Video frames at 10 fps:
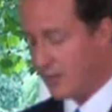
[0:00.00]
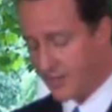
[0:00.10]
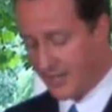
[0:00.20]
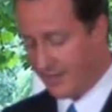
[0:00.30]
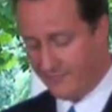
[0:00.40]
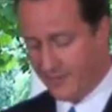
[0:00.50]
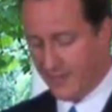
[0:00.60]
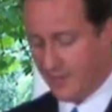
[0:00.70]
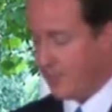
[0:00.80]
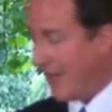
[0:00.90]
can't have
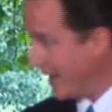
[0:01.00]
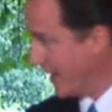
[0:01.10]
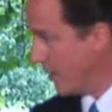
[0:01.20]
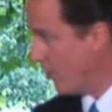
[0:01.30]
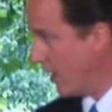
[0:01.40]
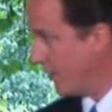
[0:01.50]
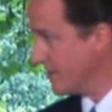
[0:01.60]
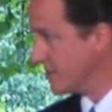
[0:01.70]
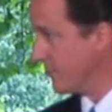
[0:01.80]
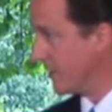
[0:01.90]
planning
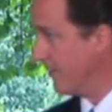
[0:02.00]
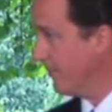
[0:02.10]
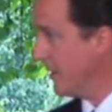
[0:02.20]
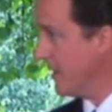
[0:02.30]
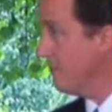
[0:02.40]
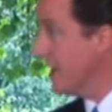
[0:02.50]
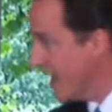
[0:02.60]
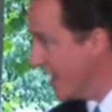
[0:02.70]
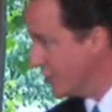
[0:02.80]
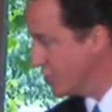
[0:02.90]
inquiries that become
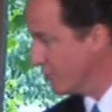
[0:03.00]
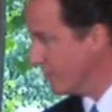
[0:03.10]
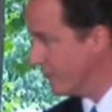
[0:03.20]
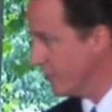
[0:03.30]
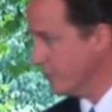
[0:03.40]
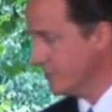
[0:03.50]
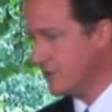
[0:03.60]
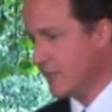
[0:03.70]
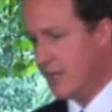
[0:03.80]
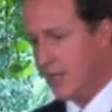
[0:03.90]
mini energy
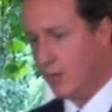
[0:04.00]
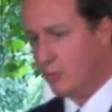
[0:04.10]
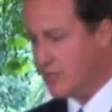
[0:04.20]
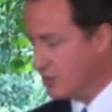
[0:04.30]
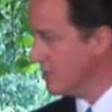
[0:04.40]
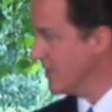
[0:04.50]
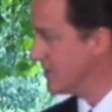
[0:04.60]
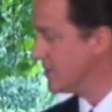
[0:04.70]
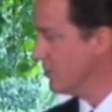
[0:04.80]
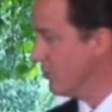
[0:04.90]
reviews. We do
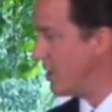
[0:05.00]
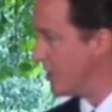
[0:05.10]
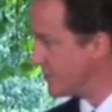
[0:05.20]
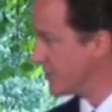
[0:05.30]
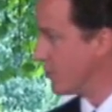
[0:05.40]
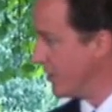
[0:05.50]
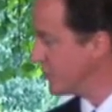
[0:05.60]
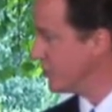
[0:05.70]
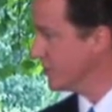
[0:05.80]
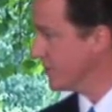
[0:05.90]
need to answer
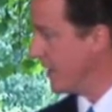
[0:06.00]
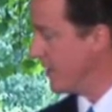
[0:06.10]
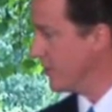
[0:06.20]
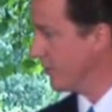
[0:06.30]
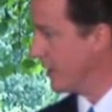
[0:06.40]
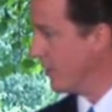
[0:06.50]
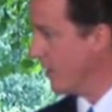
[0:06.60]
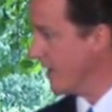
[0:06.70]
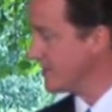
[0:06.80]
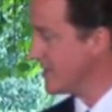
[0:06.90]
questions about nuclear
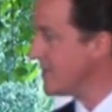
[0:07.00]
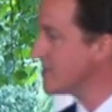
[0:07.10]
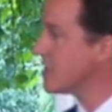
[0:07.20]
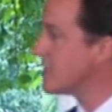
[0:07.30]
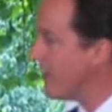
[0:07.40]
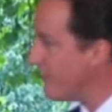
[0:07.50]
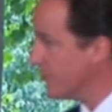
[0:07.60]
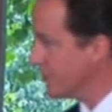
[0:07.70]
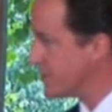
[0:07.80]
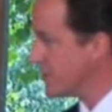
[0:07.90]
waste. That is the
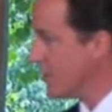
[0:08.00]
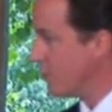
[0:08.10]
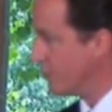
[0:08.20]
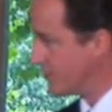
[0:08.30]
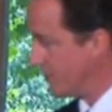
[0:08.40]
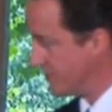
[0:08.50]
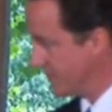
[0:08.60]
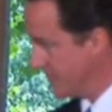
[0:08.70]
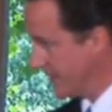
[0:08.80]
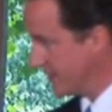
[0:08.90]
government's
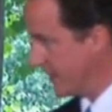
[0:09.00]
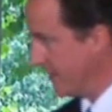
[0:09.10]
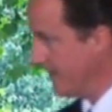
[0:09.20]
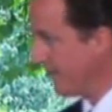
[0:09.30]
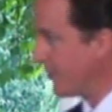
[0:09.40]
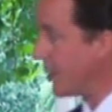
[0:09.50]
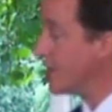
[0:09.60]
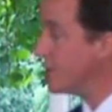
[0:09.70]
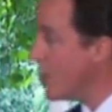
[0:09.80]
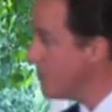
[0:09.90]
responsibility. But
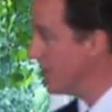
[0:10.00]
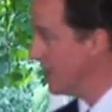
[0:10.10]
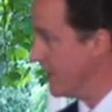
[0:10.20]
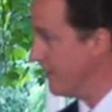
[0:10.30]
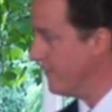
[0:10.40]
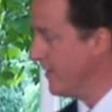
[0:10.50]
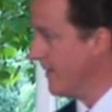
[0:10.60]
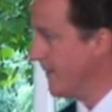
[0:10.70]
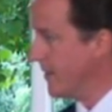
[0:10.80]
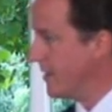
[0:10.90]
I don't believe
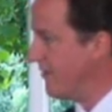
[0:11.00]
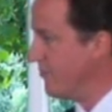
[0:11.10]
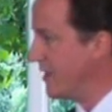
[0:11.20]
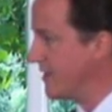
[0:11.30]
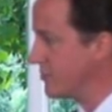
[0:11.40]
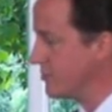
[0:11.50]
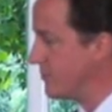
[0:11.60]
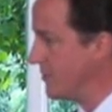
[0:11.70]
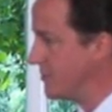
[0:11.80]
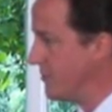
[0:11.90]
that government has a
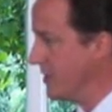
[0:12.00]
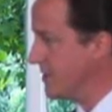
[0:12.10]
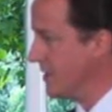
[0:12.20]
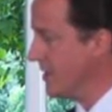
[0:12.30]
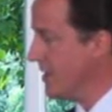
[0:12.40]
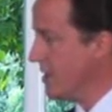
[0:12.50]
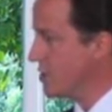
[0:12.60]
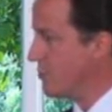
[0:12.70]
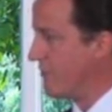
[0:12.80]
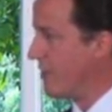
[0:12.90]
responsibility
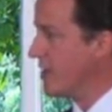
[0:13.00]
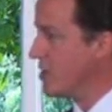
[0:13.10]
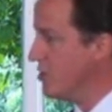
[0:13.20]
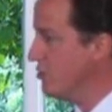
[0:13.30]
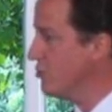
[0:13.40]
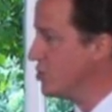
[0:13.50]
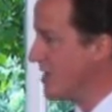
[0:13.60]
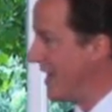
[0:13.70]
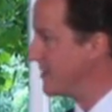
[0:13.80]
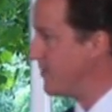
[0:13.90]
to provide huge
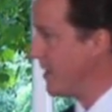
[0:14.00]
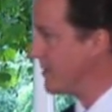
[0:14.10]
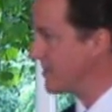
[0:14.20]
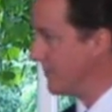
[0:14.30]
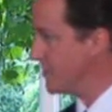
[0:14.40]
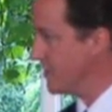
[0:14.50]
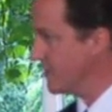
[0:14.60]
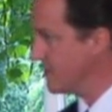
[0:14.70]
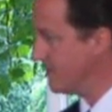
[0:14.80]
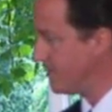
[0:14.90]
taxpayer
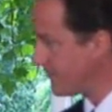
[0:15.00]
subsidies